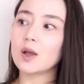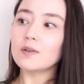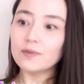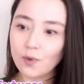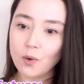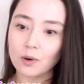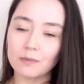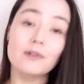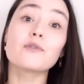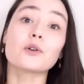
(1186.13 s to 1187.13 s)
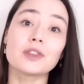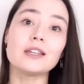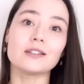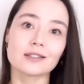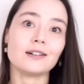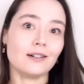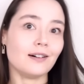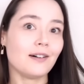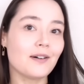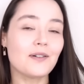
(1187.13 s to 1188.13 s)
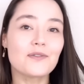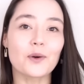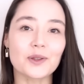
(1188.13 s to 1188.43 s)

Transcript: form for these, for